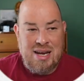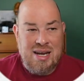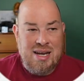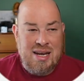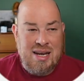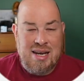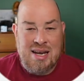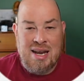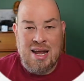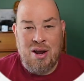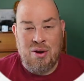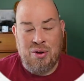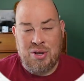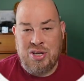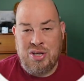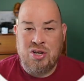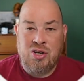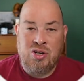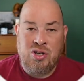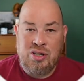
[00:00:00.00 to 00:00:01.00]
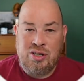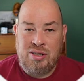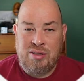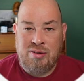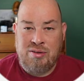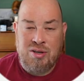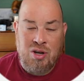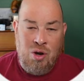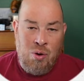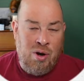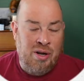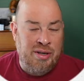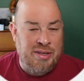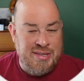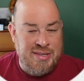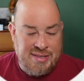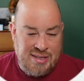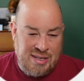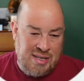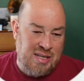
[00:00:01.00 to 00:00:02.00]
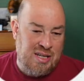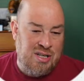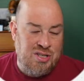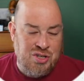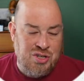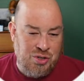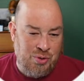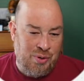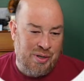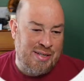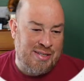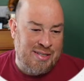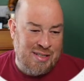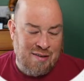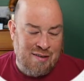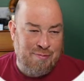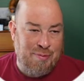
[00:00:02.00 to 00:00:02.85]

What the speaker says: Now he could go on the siege and do all that stuff,